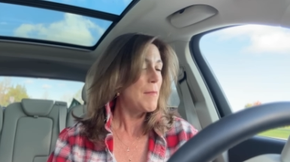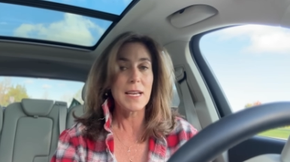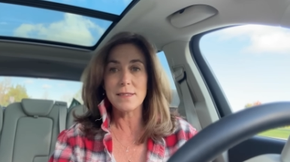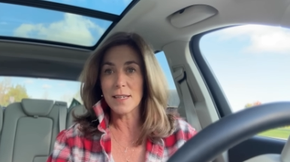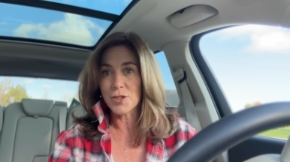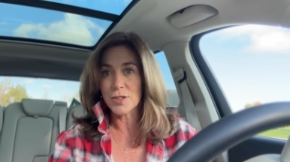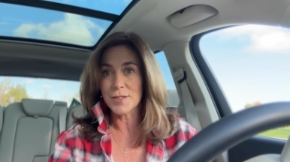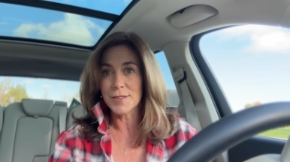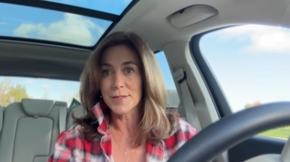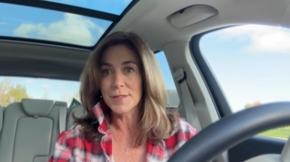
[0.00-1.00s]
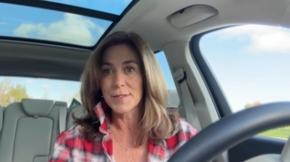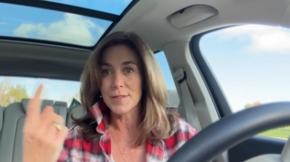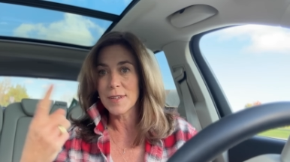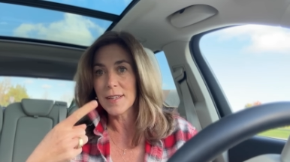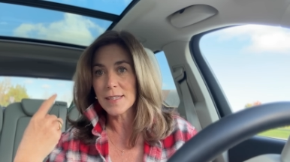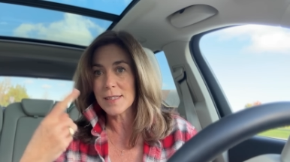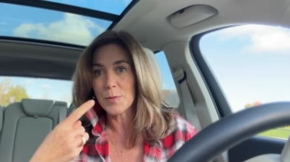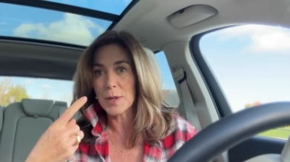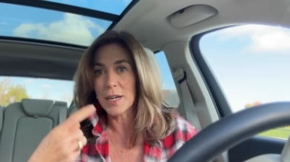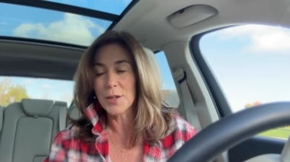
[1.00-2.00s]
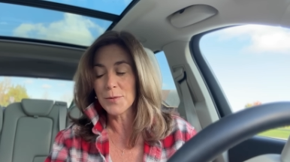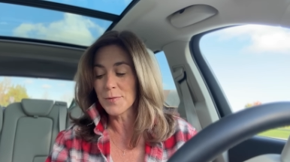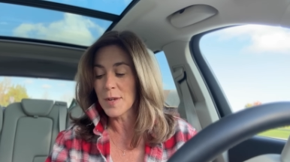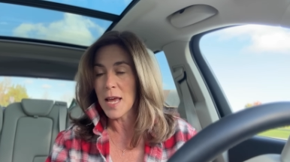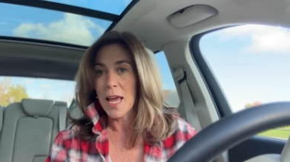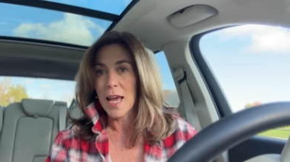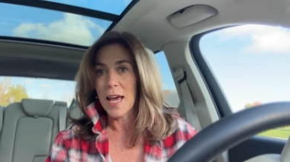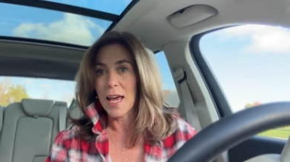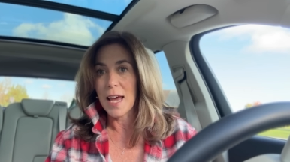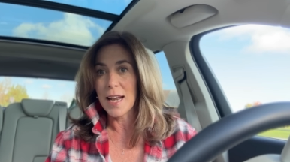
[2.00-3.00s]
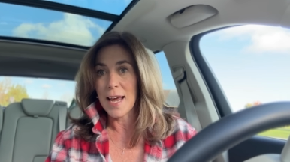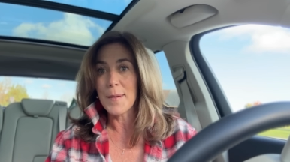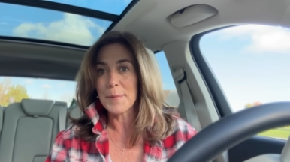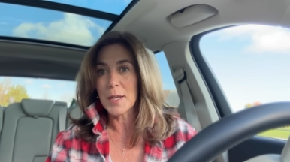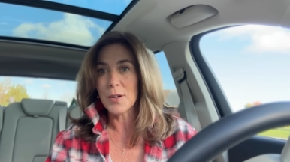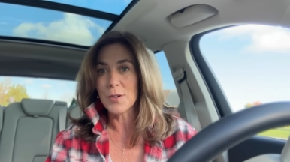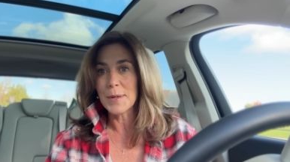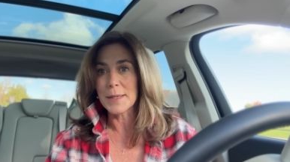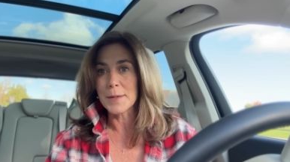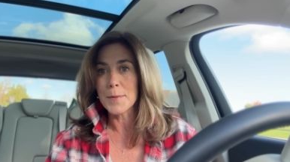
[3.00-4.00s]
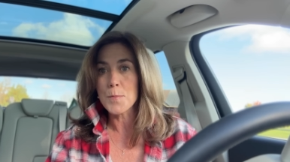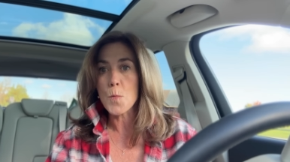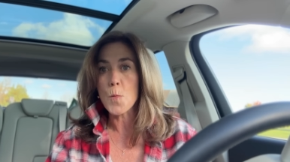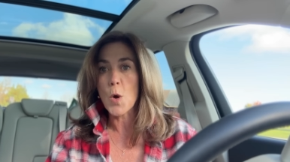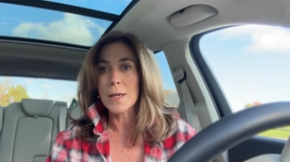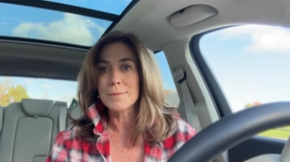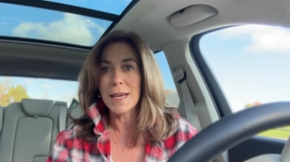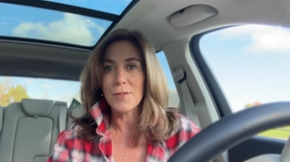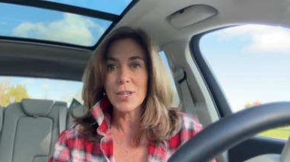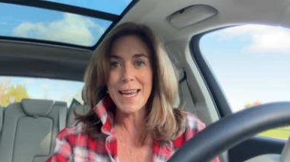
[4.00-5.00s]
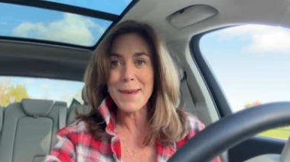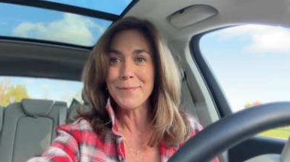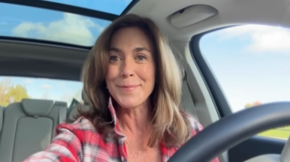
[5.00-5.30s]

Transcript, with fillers: my essentials. This is what I do. And now I'm going to go do it. Have a good day.